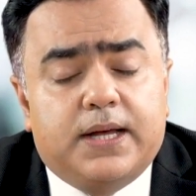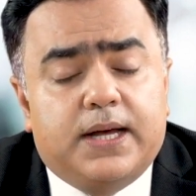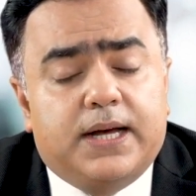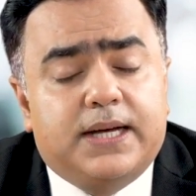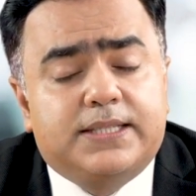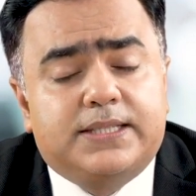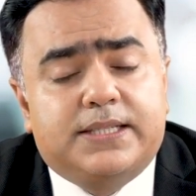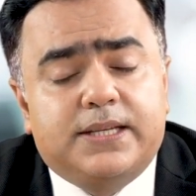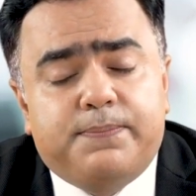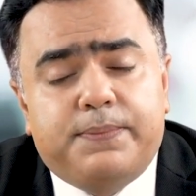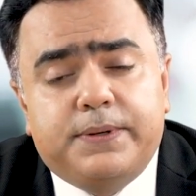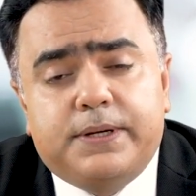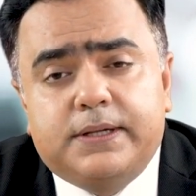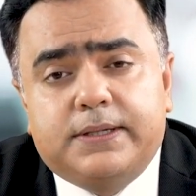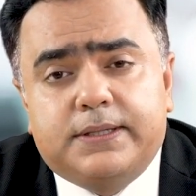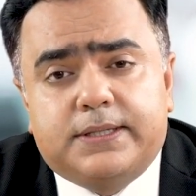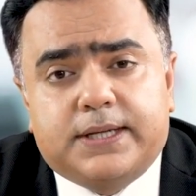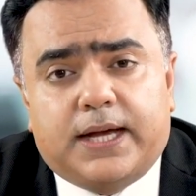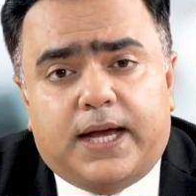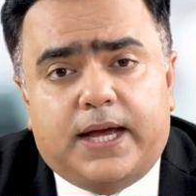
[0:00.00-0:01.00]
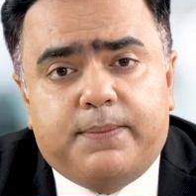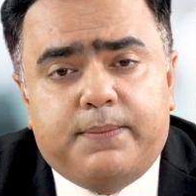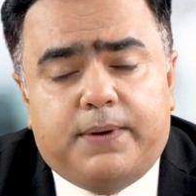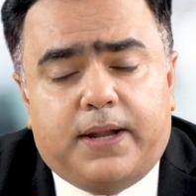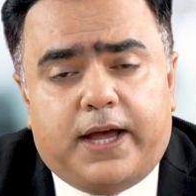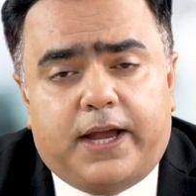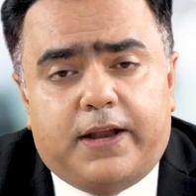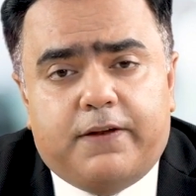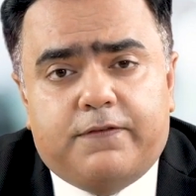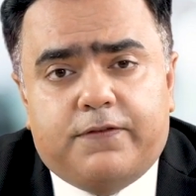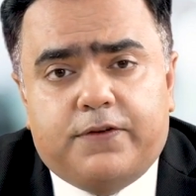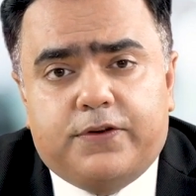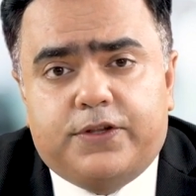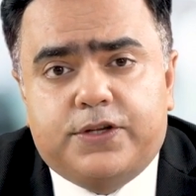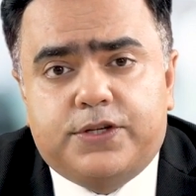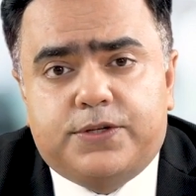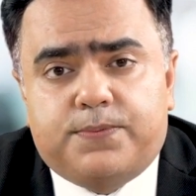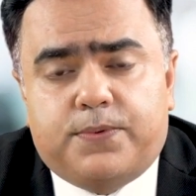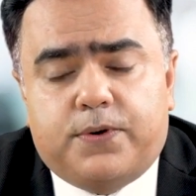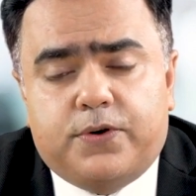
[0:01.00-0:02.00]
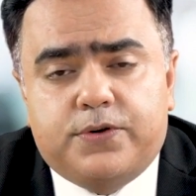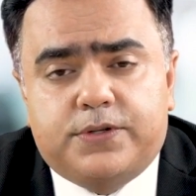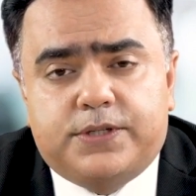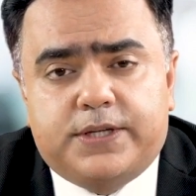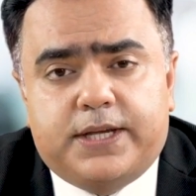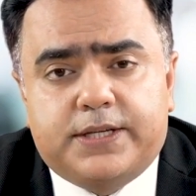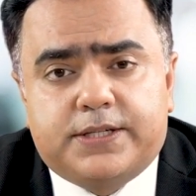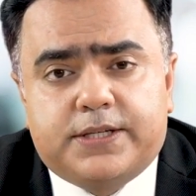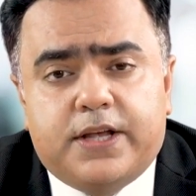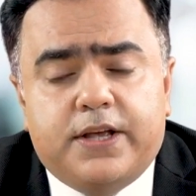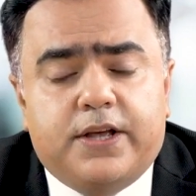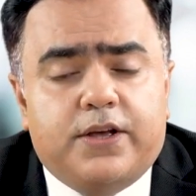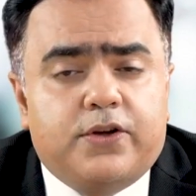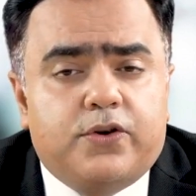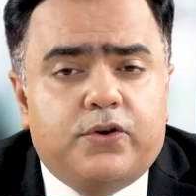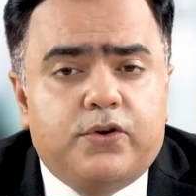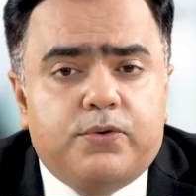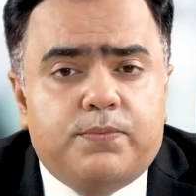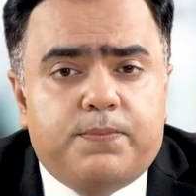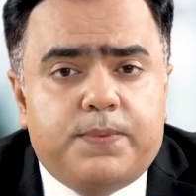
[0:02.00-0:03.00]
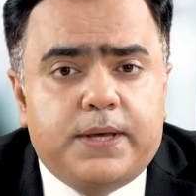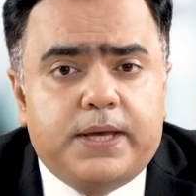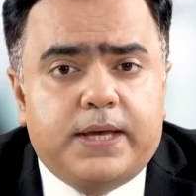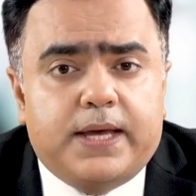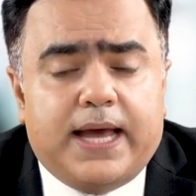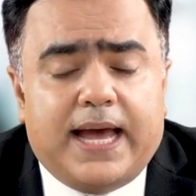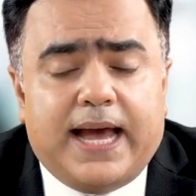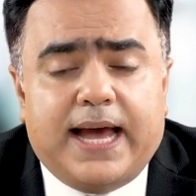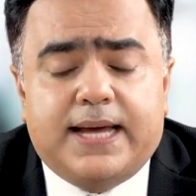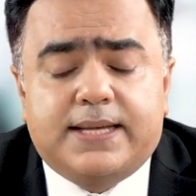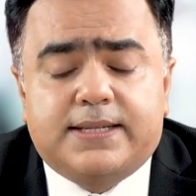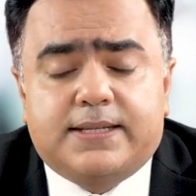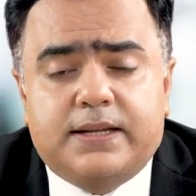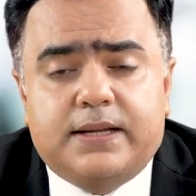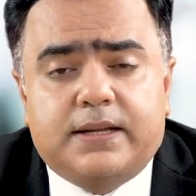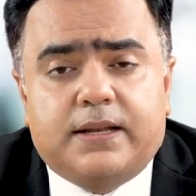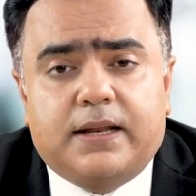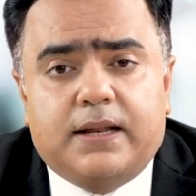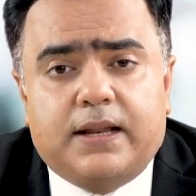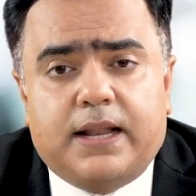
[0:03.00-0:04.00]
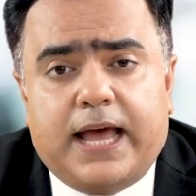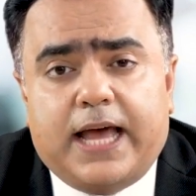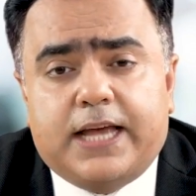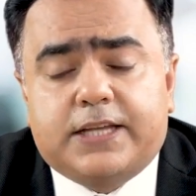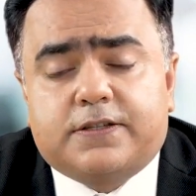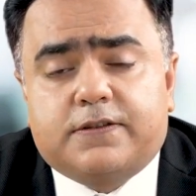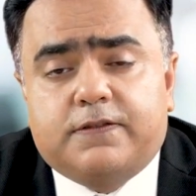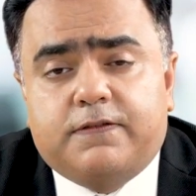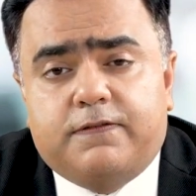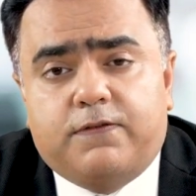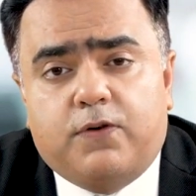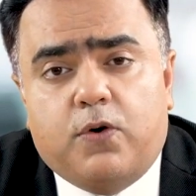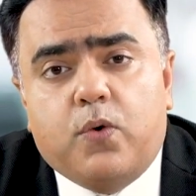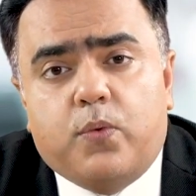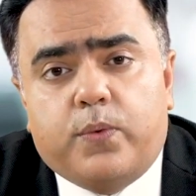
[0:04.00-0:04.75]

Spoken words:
A typical timeline for this process could be as little as 4